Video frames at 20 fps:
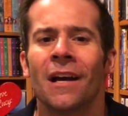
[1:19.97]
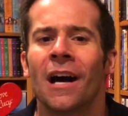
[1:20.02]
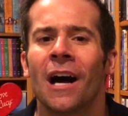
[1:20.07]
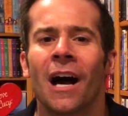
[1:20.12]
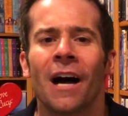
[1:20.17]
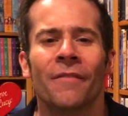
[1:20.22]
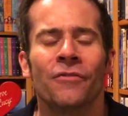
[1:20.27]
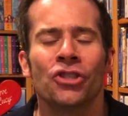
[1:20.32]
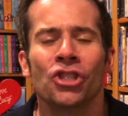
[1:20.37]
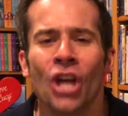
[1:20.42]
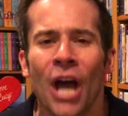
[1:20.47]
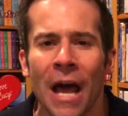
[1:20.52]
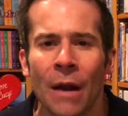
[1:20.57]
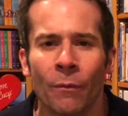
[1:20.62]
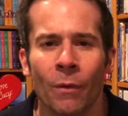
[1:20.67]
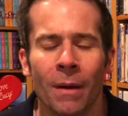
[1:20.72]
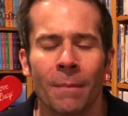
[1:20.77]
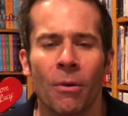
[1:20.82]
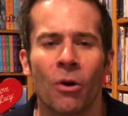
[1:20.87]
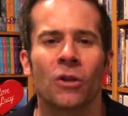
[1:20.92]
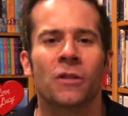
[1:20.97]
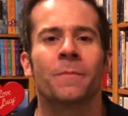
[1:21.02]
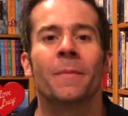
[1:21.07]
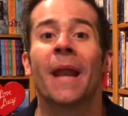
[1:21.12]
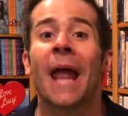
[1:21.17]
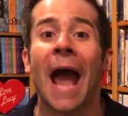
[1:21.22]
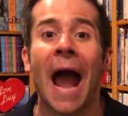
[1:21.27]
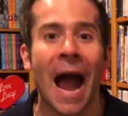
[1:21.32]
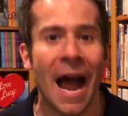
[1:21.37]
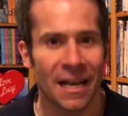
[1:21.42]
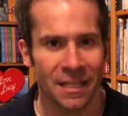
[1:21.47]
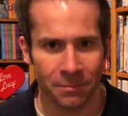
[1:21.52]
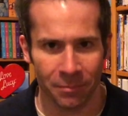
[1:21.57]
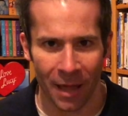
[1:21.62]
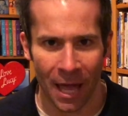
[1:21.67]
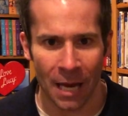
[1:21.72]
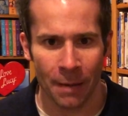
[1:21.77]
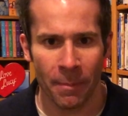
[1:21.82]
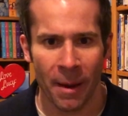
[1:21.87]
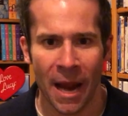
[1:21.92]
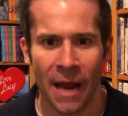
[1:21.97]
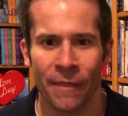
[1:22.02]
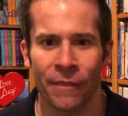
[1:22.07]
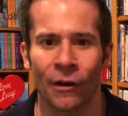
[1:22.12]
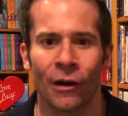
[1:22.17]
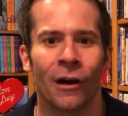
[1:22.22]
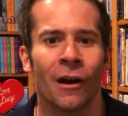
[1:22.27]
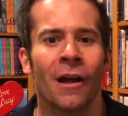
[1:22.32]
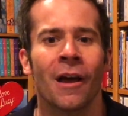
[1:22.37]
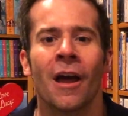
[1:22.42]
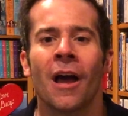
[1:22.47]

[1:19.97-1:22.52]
of Chadwick Boseman as Black Panther,